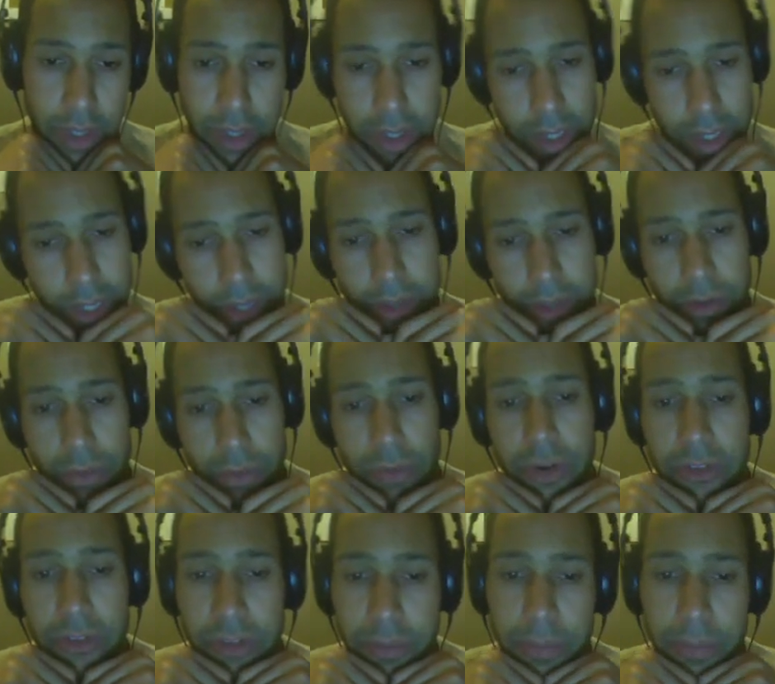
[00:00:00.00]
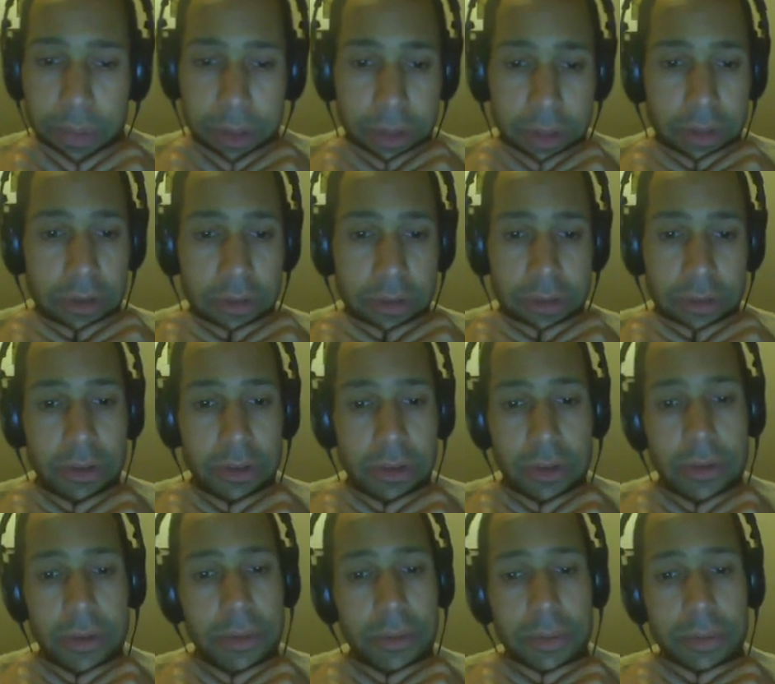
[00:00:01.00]
like recipes
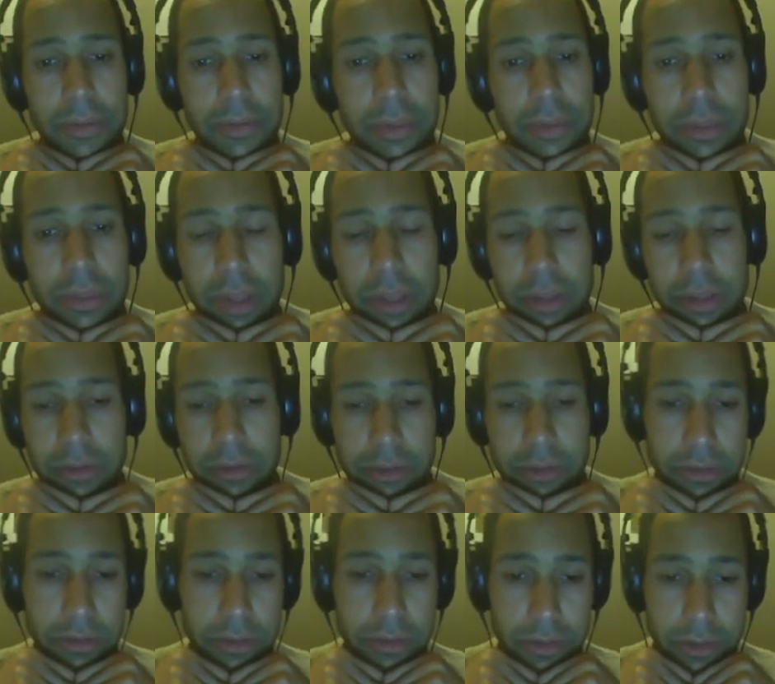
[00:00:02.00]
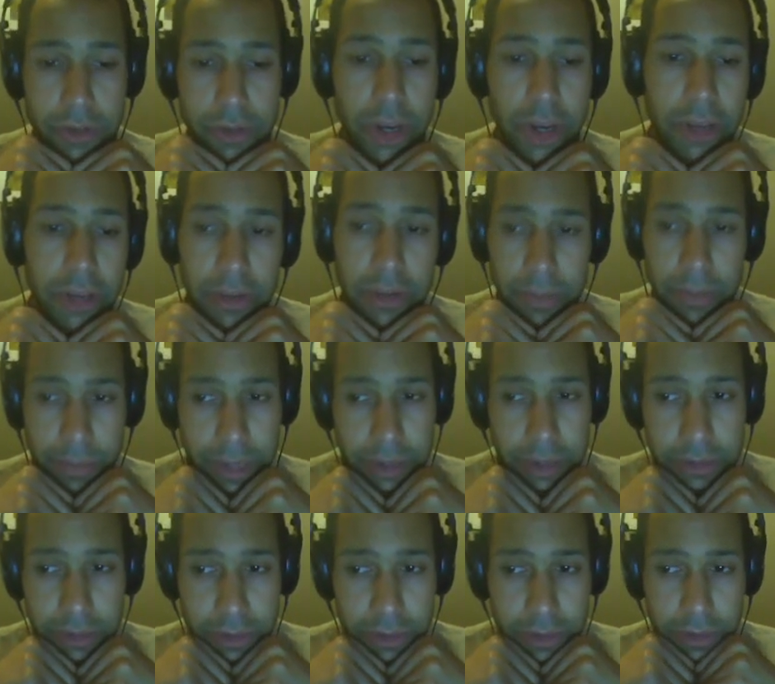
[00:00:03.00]
that try their
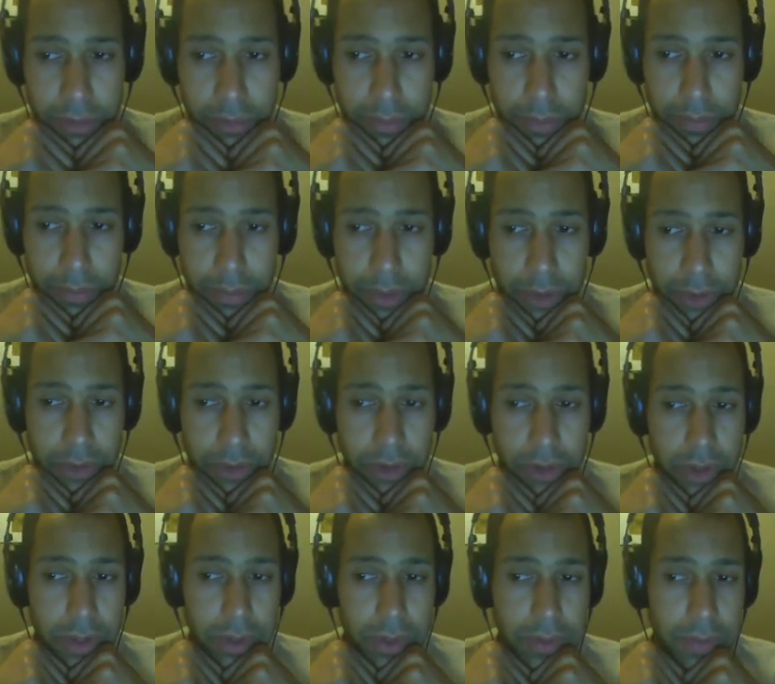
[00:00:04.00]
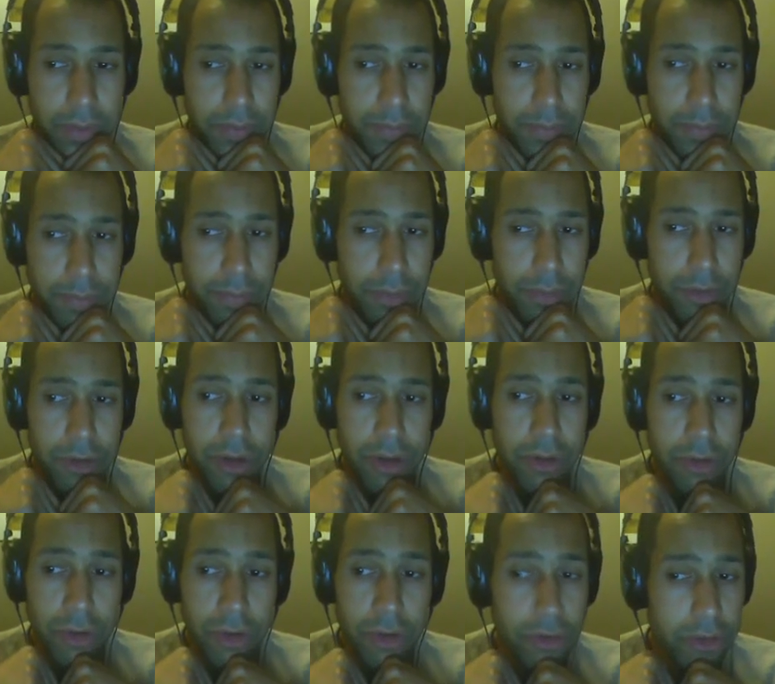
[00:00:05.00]
best, but
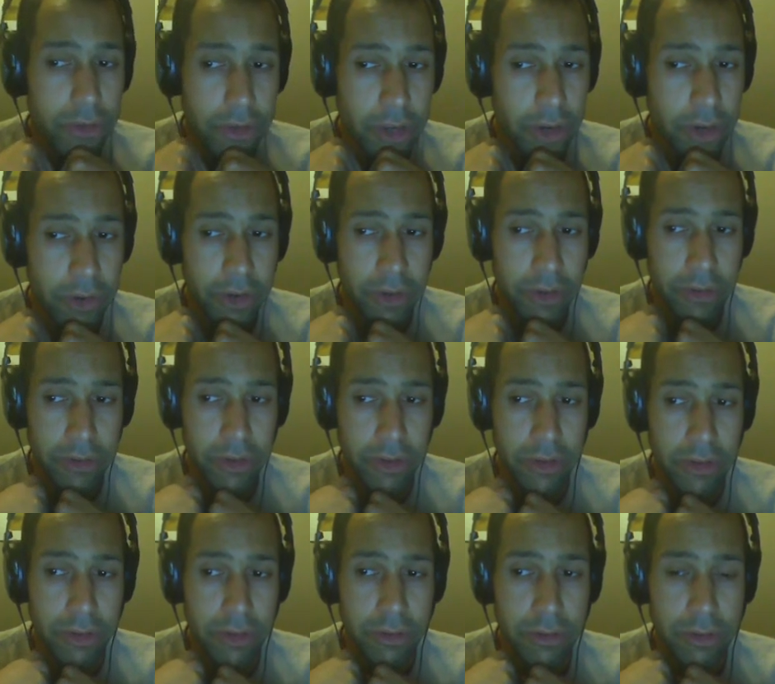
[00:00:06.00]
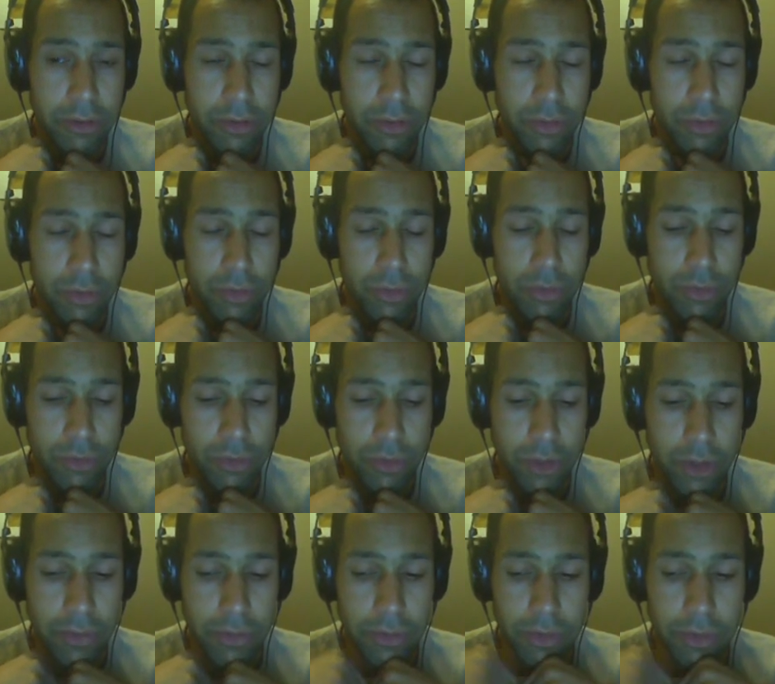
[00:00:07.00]
are not guaranteed to
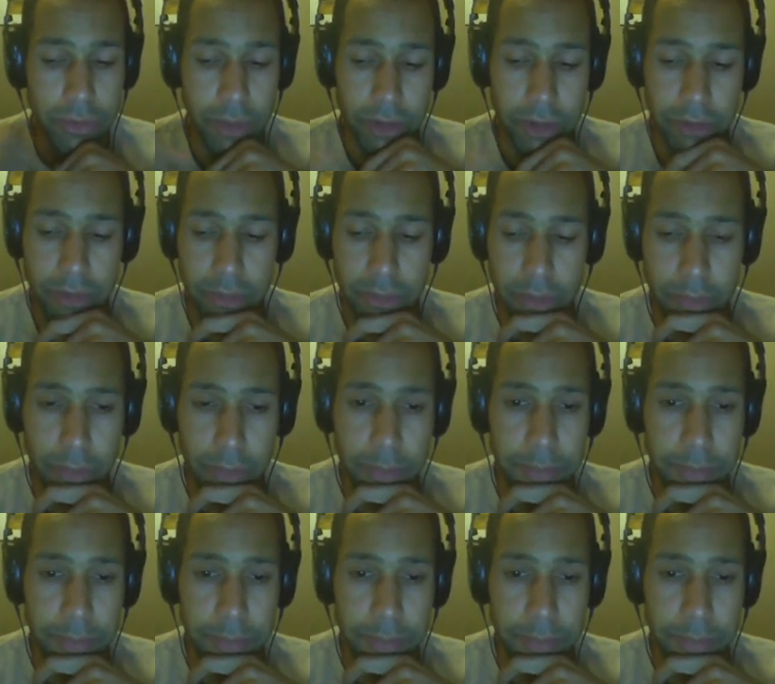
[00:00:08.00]
give the maximum.